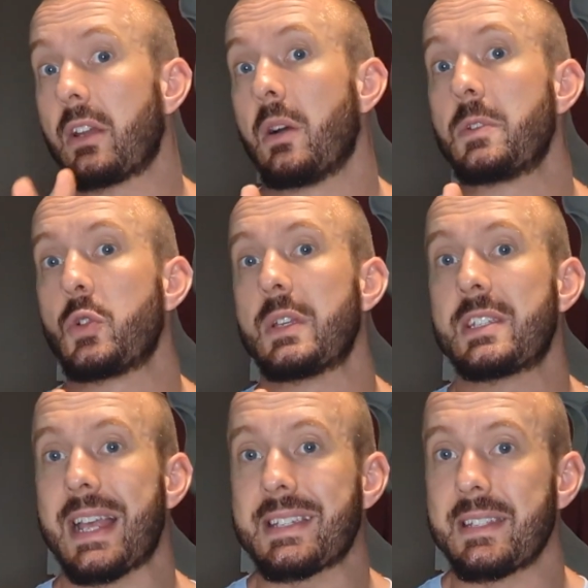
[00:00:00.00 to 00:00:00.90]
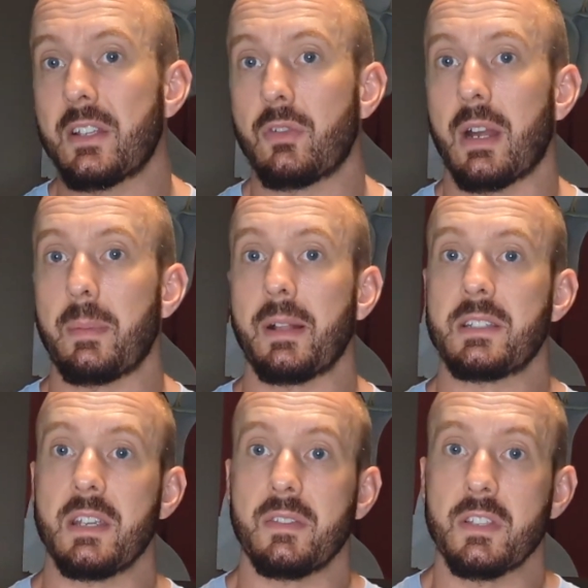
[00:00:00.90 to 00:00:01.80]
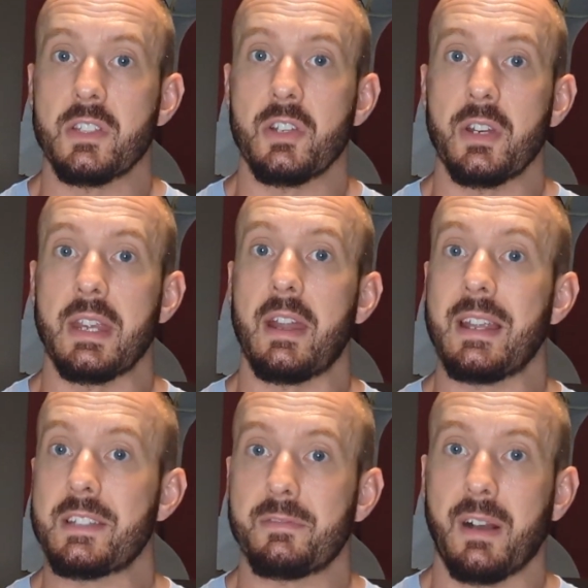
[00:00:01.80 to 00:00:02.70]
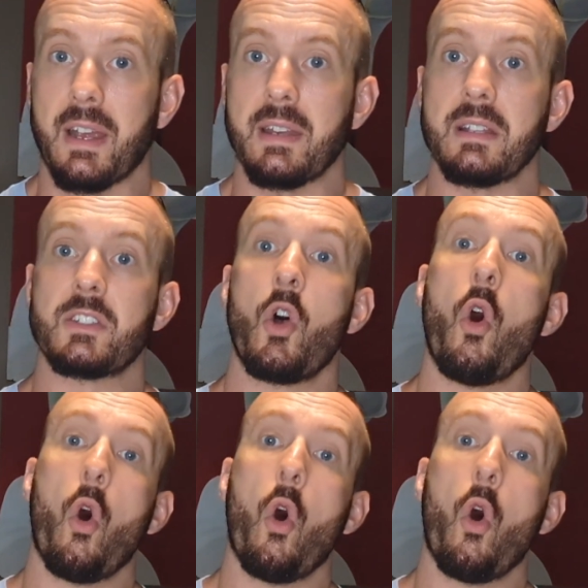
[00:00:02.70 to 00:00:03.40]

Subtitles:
it comes to assessing the credibility of the study and its findings.